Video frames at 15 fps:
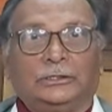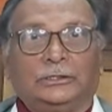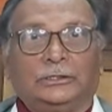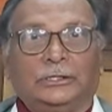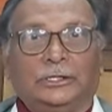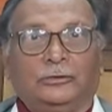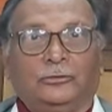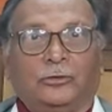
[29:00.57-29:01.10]

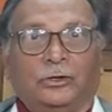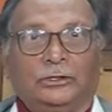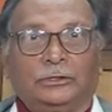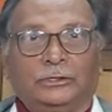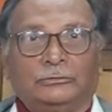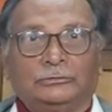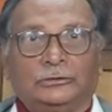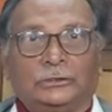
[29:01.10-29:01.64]
enjoying
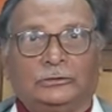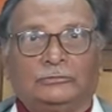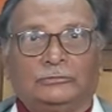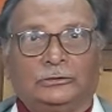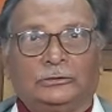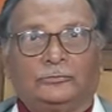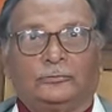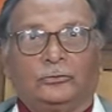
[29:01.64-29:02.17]
themselves in
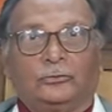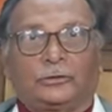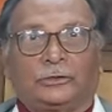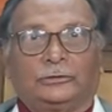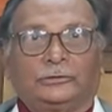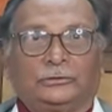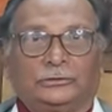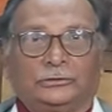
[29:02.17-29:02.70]
the fortresses